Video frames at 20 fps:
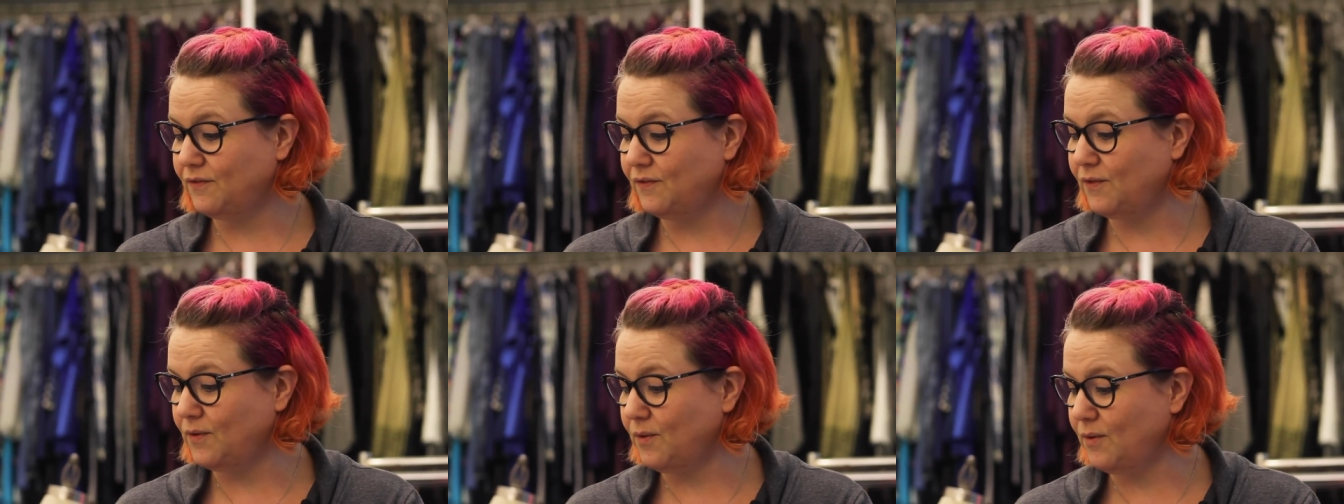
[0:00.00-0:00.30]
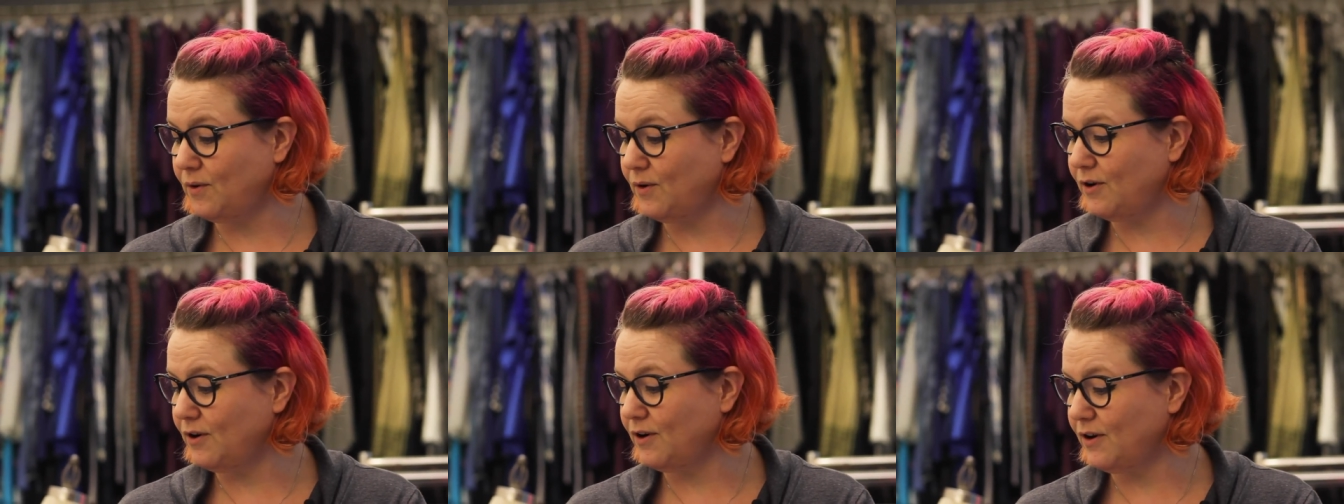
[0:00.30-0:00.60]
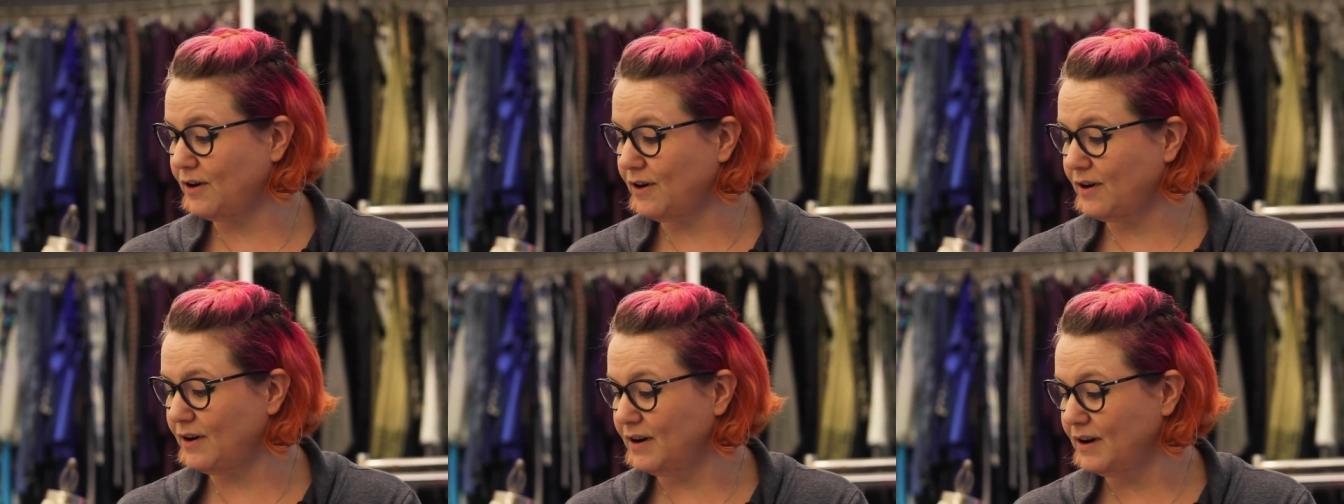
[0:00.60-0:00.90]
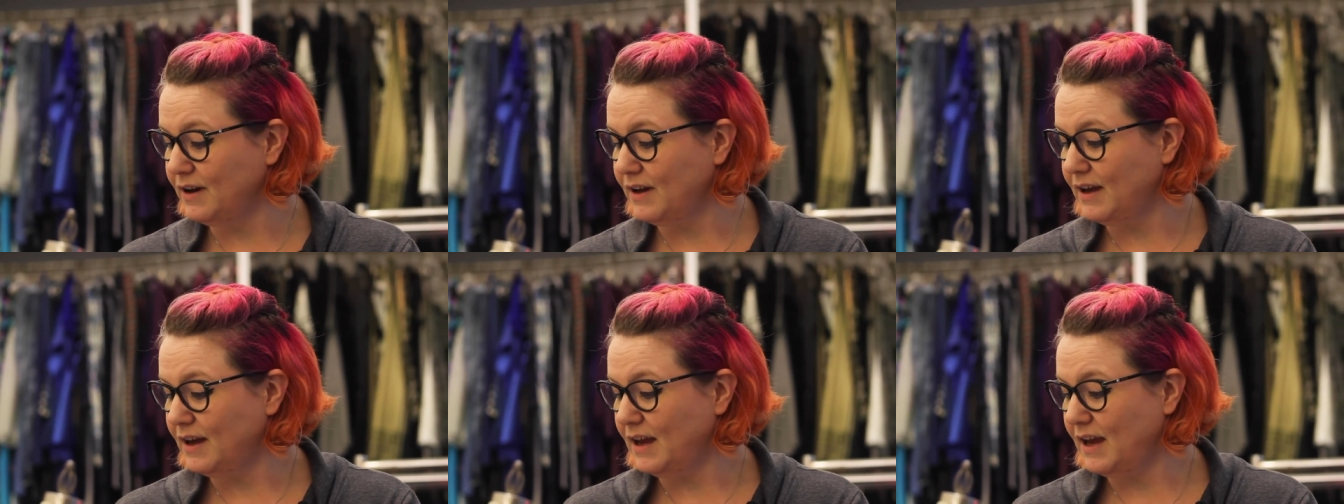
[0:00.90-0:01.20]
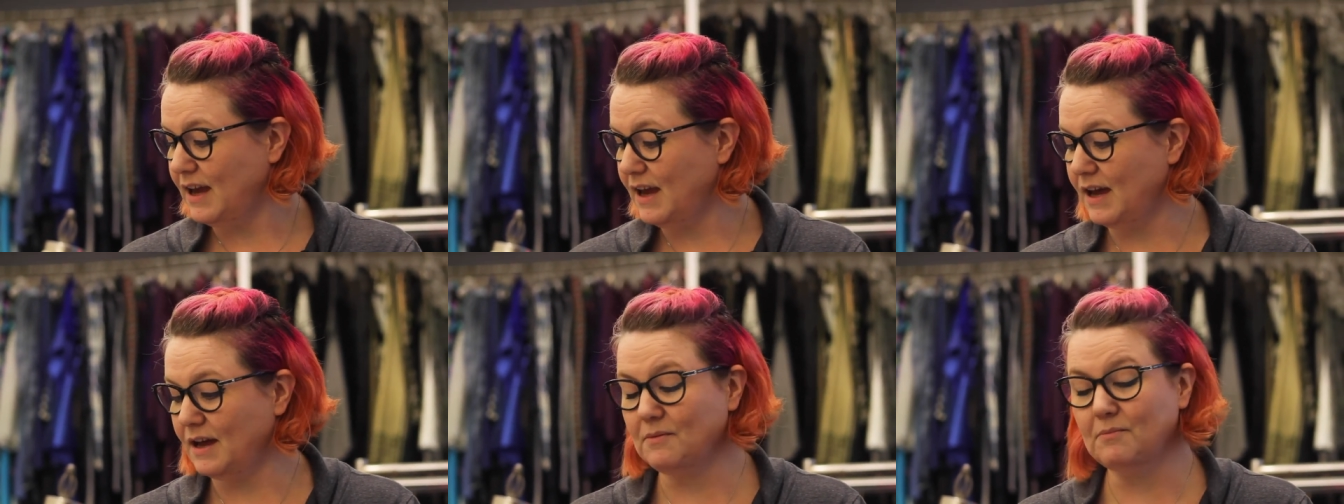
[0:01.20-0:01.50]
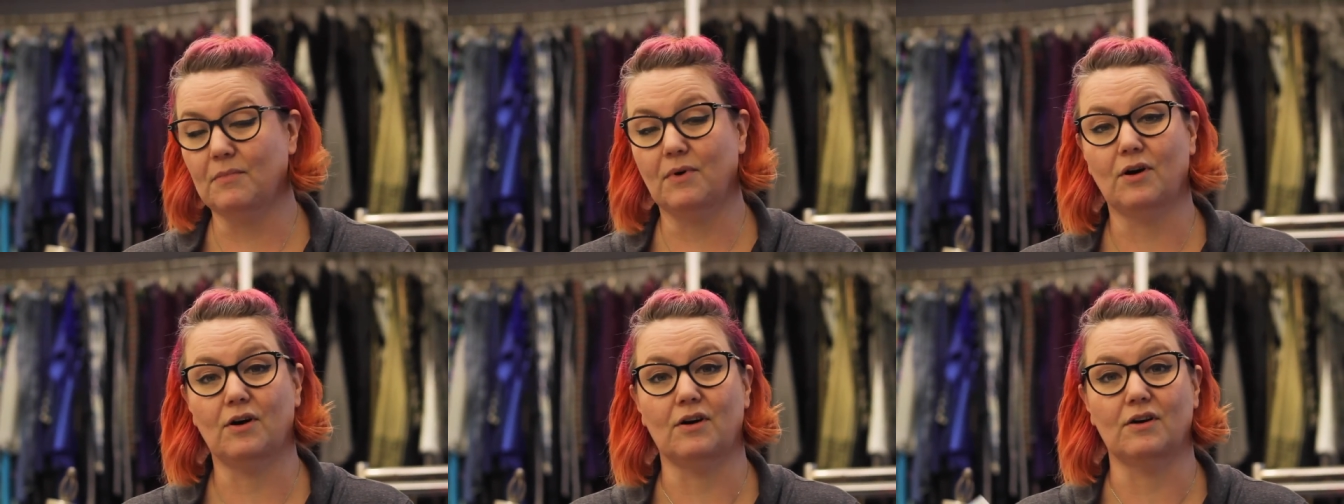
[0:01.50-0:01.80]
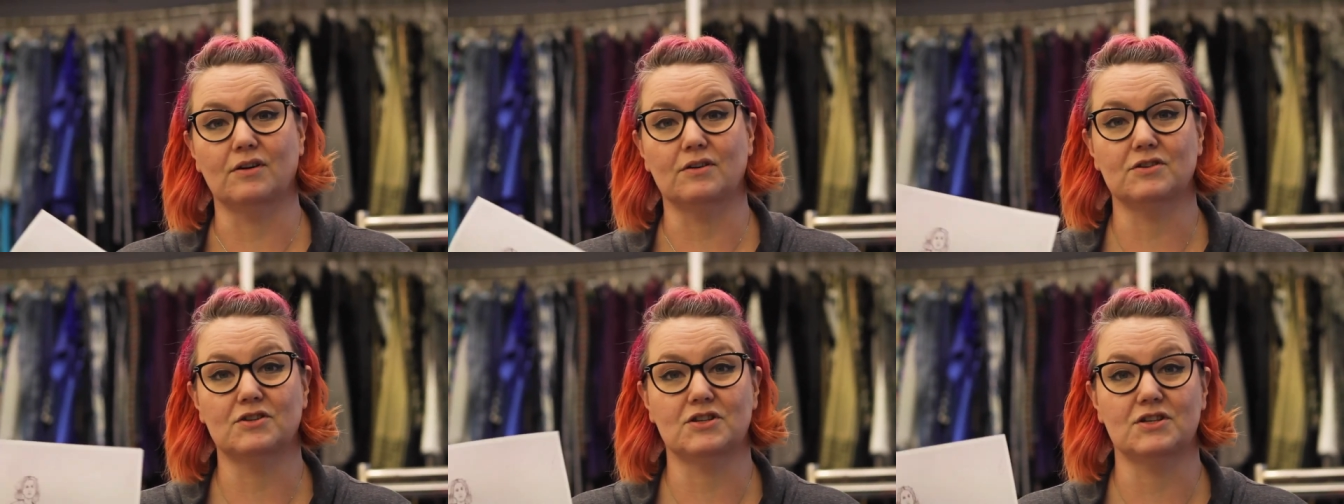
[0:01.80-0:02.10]
for Aunt
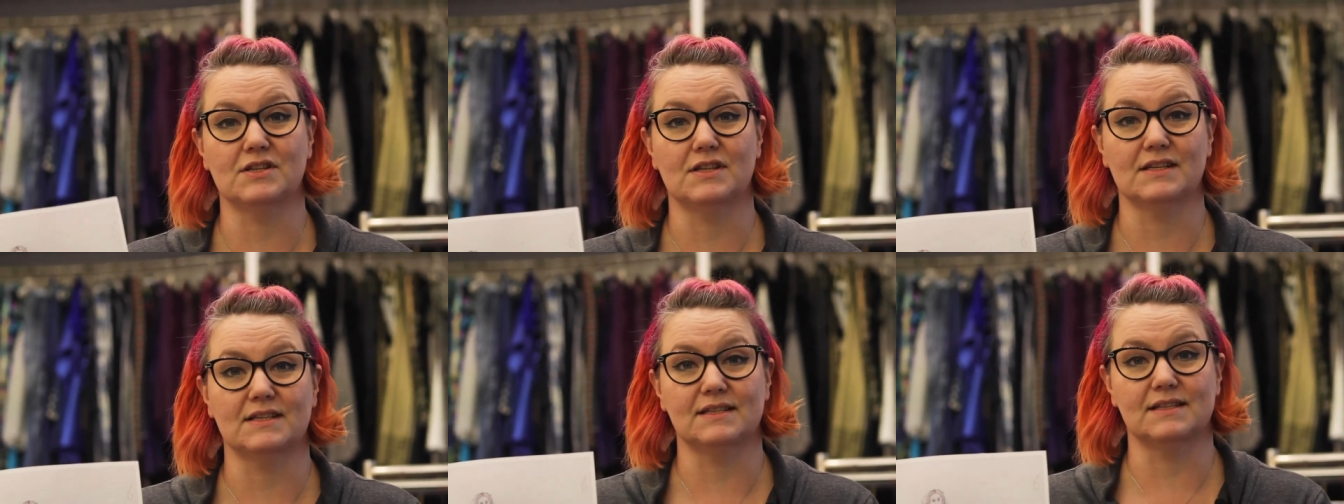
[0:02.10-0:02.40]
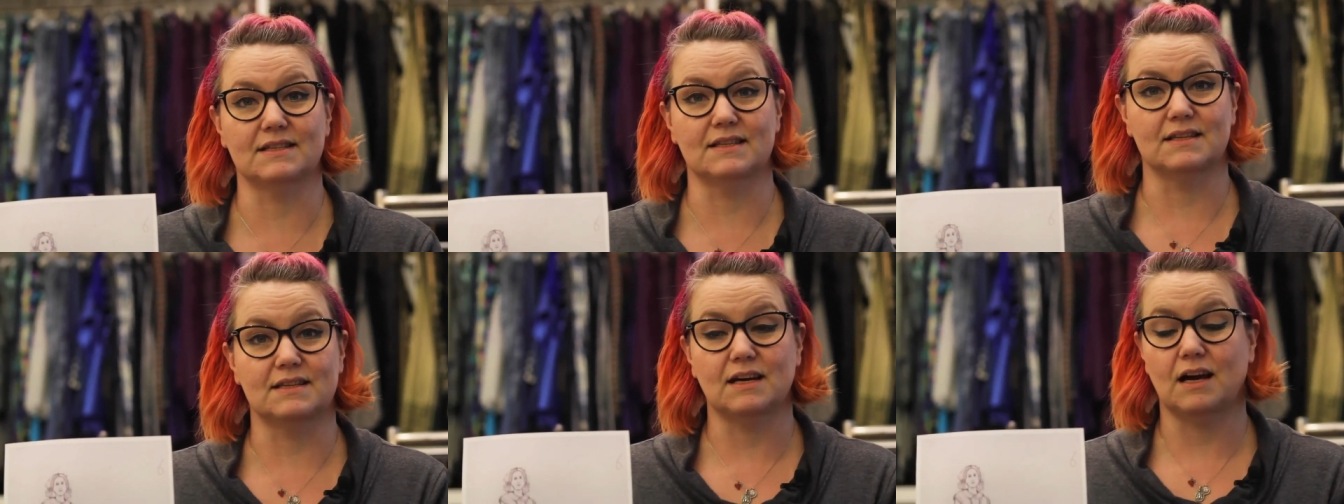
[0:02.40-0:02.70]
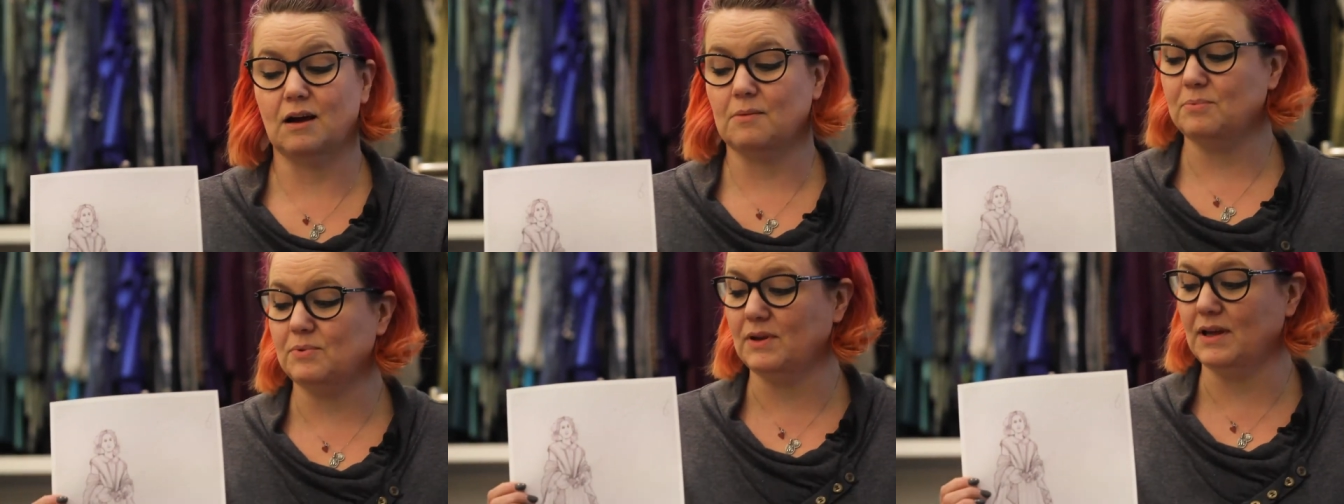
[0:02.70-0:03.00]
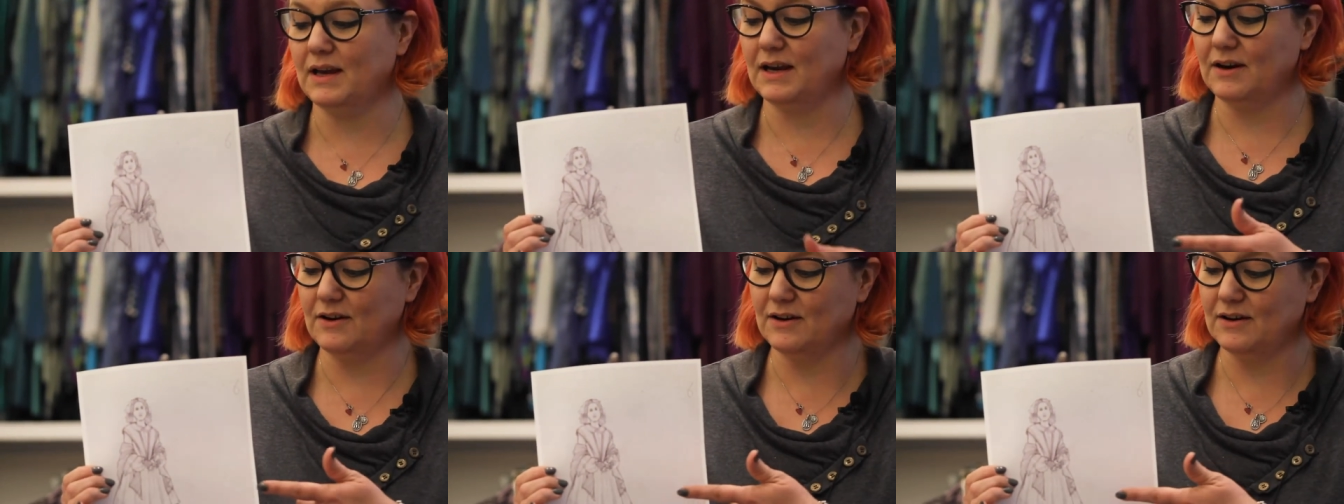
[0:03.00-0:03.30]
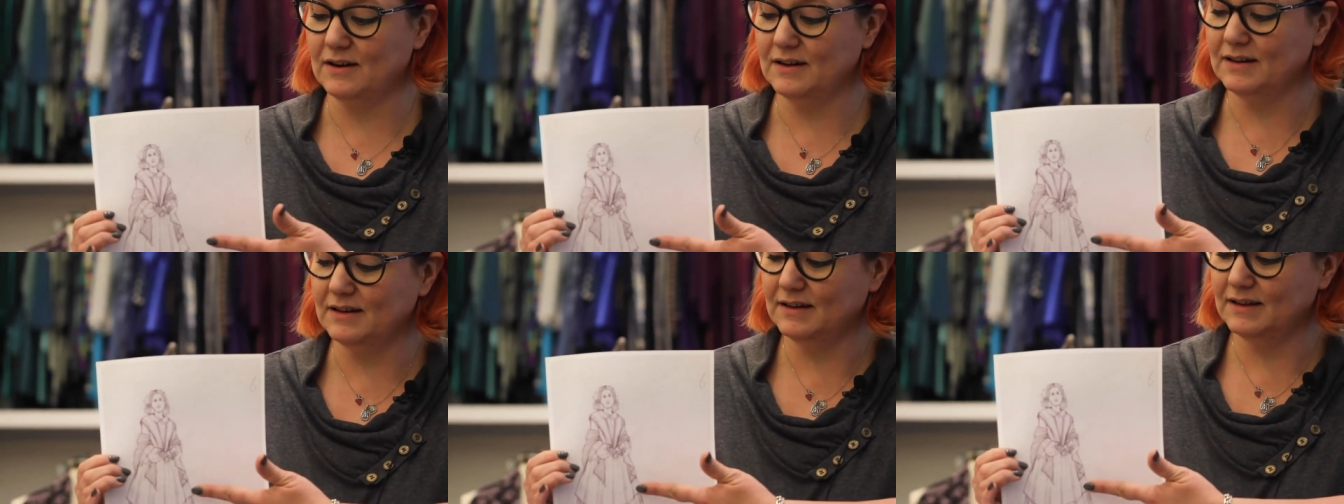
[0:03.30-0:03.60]
March. This is the top layer